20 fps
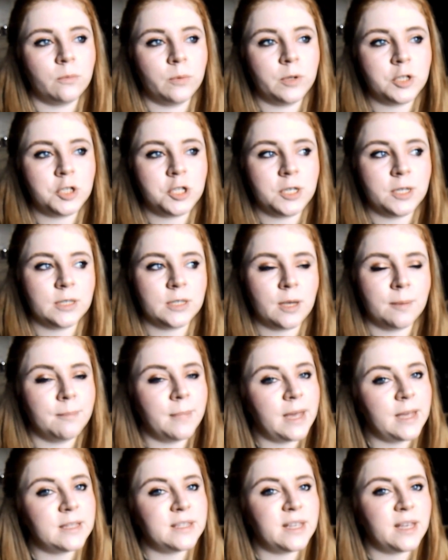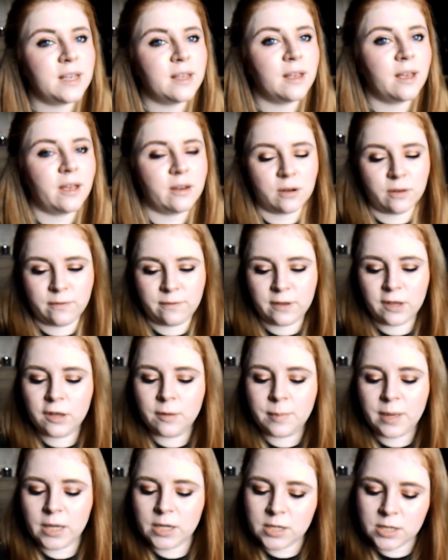which is amazing, and I feel
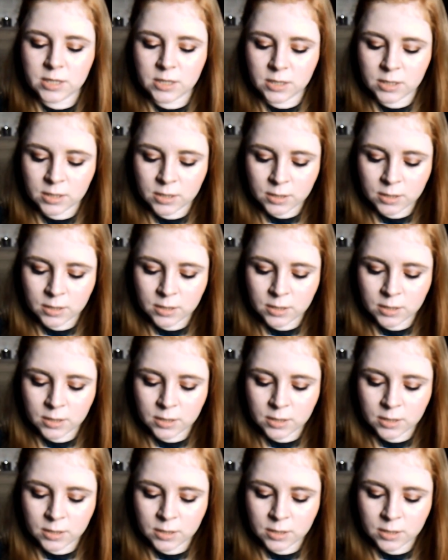a bit